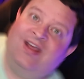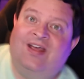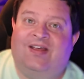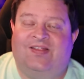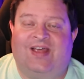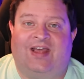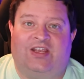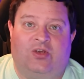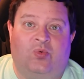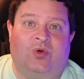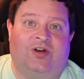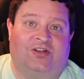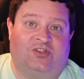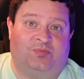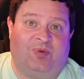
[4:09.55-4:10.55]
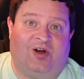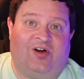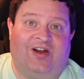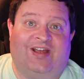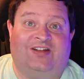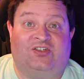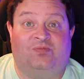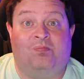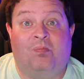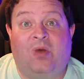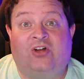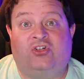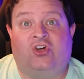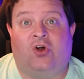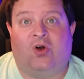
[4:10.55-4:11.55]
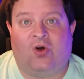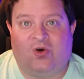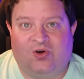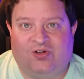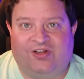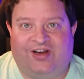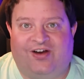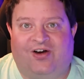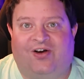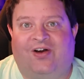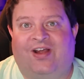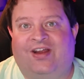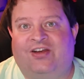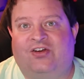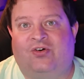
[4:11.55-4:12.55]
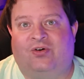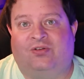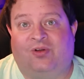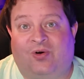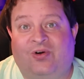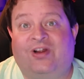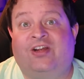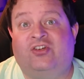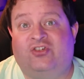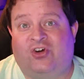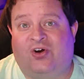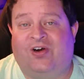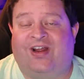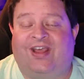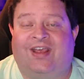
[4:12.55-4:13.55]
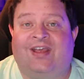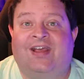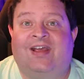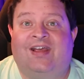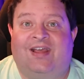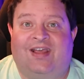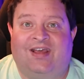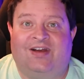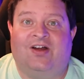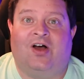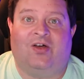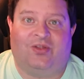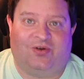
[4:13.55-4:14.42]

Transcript: that you would experience much earlier in your learning journey in other